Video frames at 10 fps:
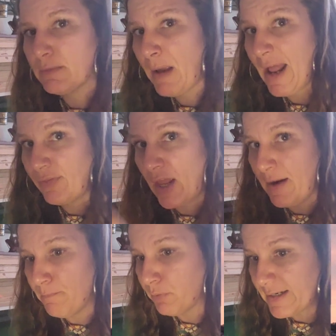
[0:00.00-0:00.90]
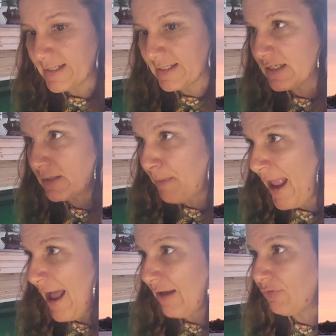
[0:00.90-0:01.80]
path and embrace this
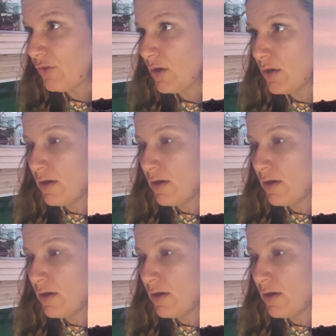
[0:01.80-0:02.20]
path.